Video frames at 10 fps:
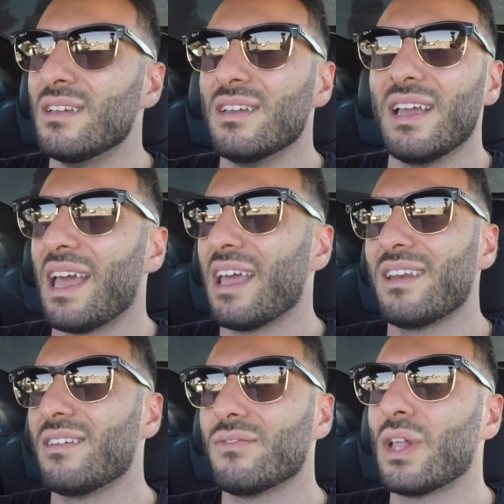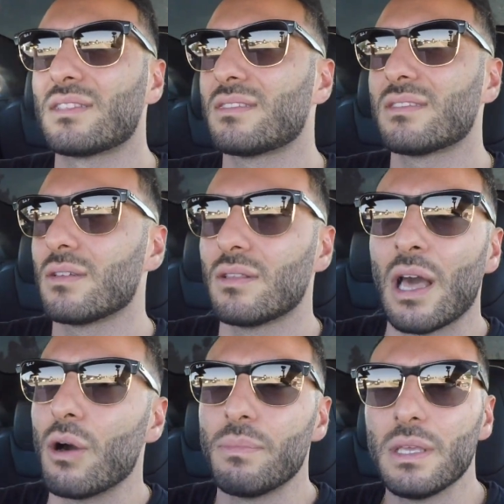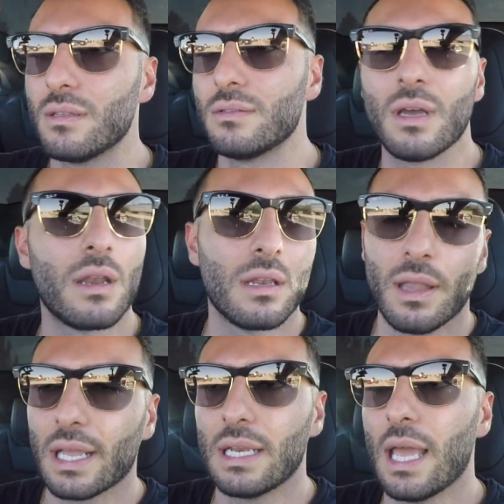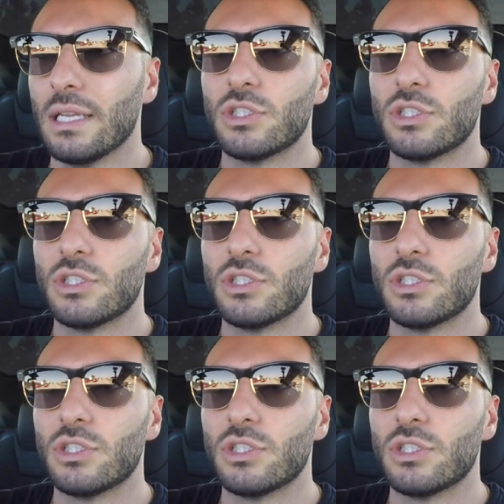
and that'll be done in like a day.